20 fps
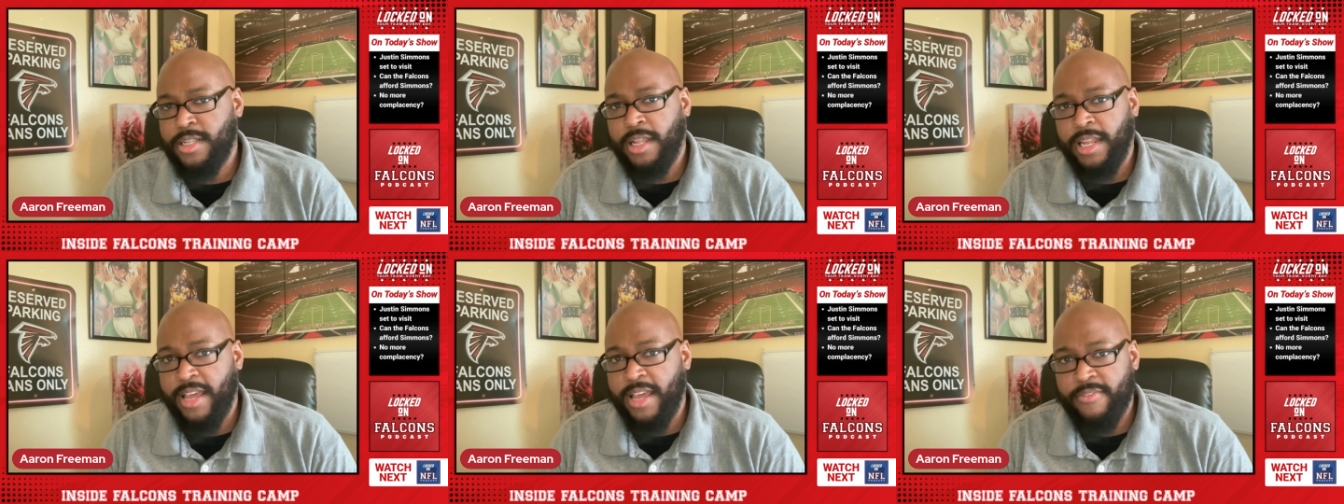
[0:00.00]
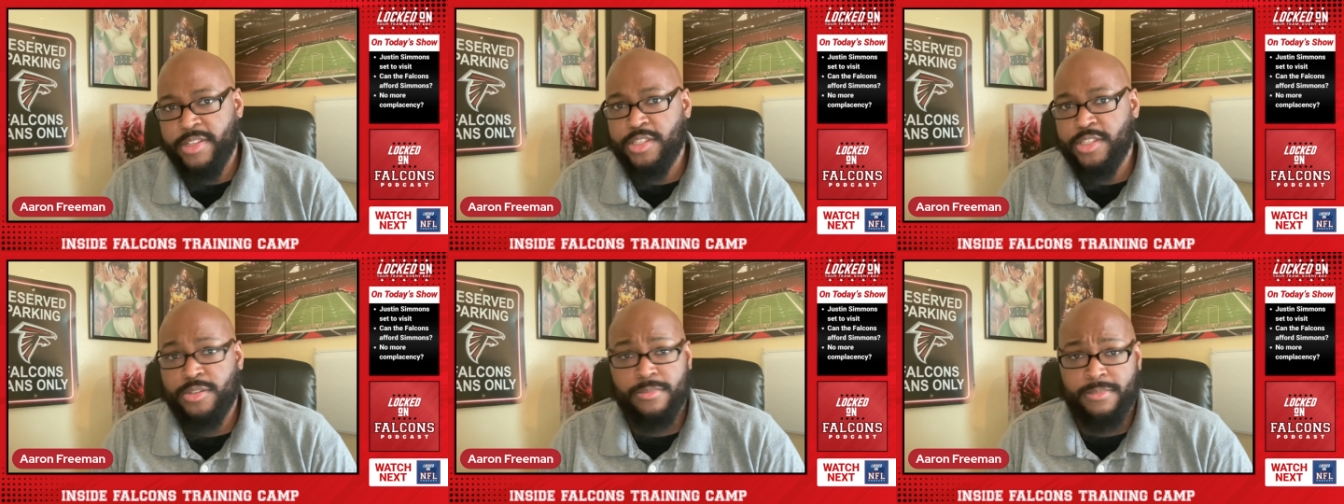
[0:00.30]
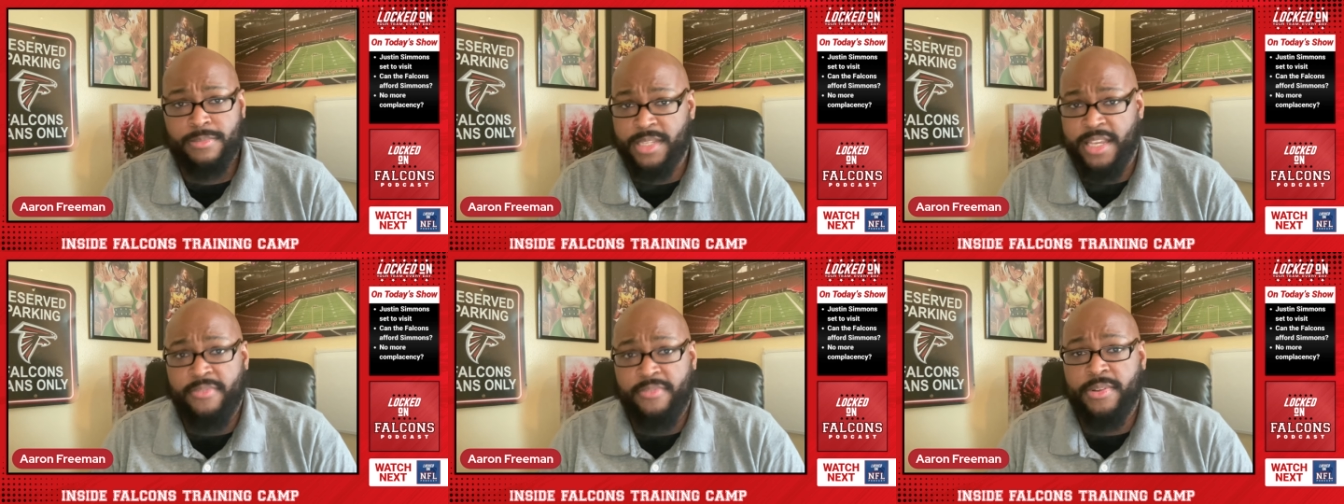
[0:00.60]
11,
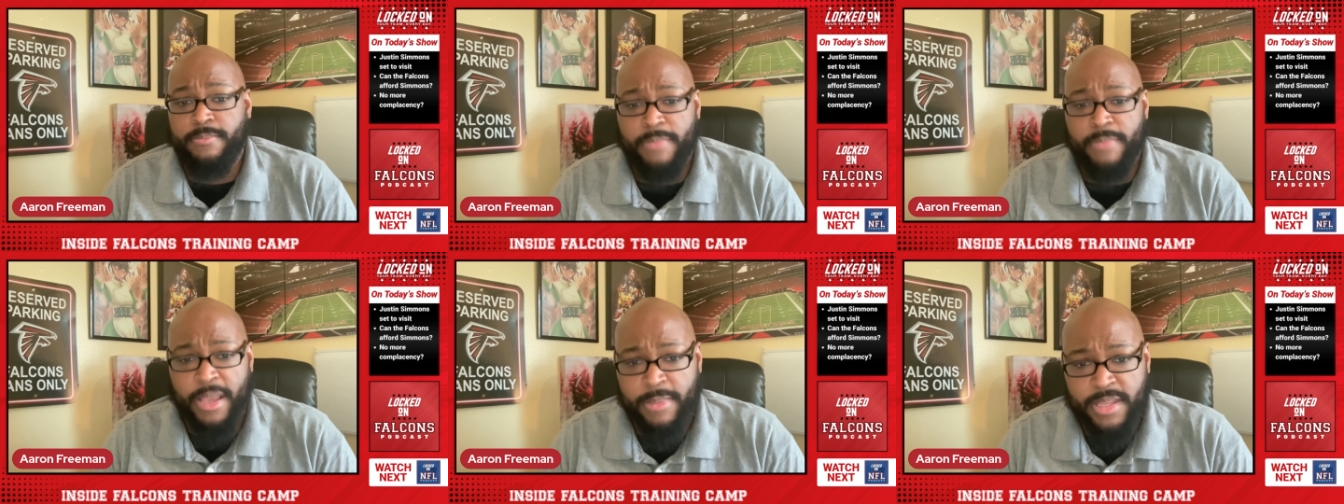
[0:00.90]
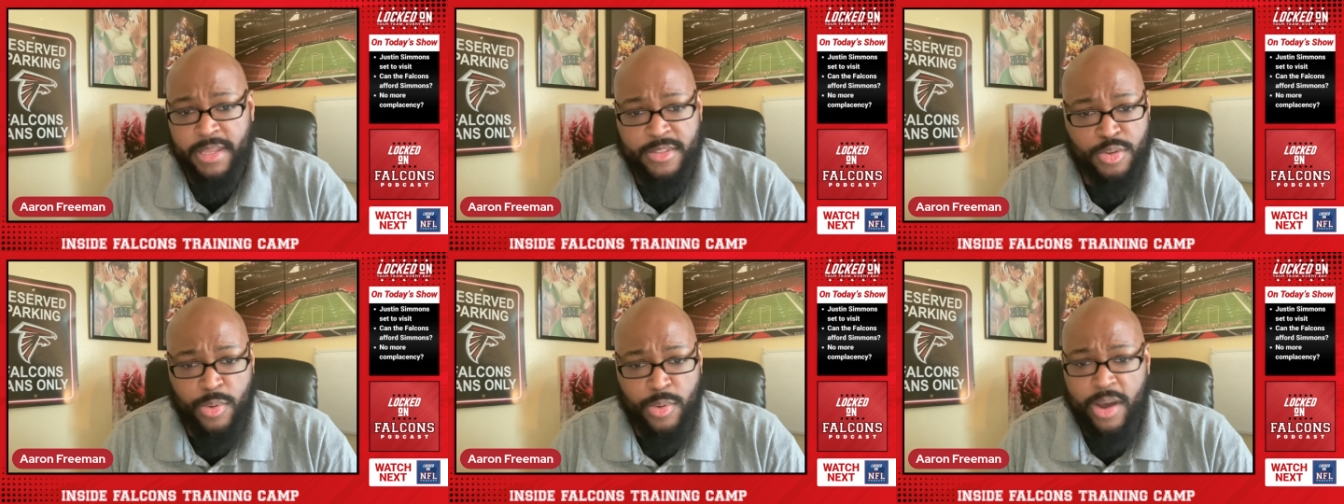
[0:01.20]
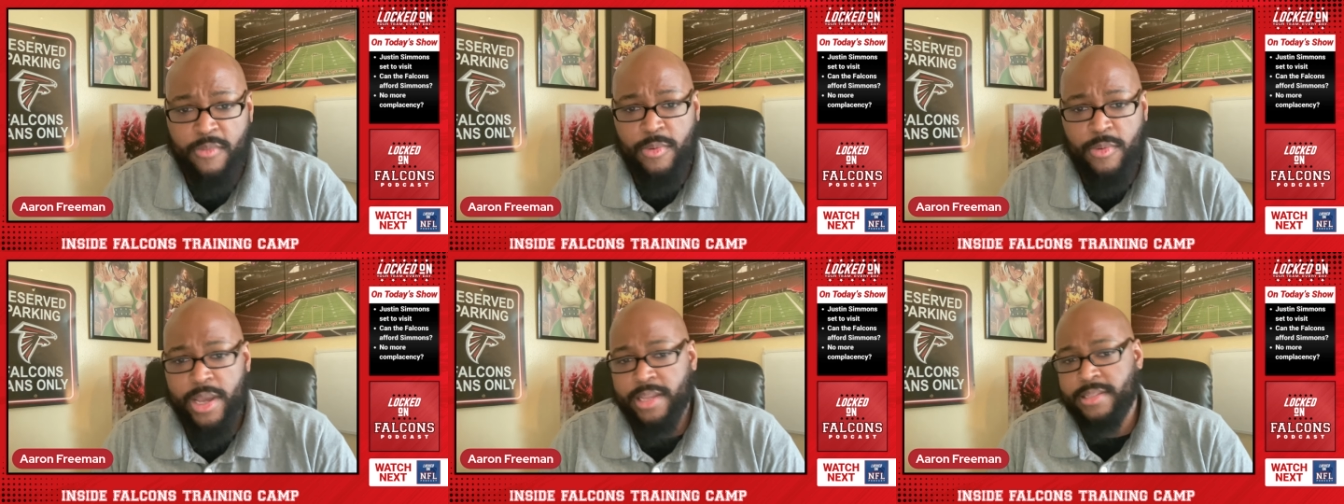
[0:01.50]
even maybe
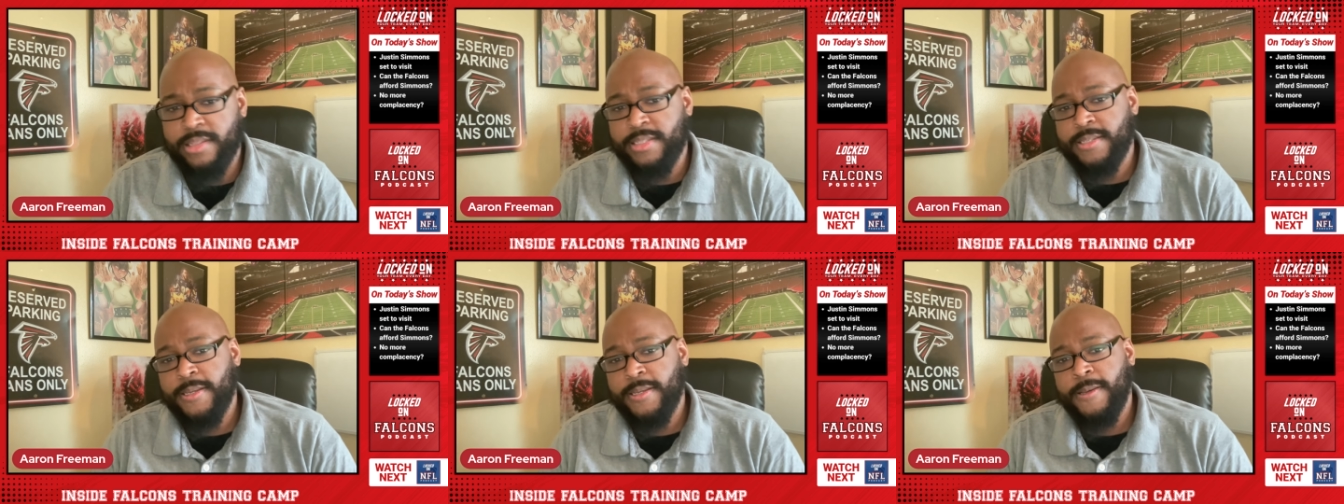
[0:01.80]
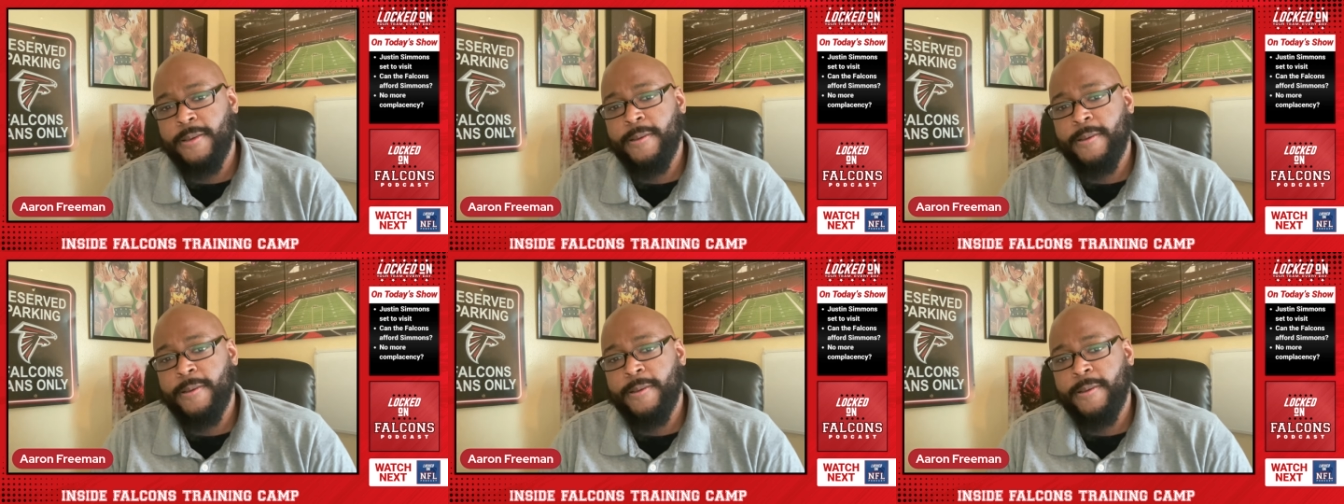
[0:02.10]
12 wins,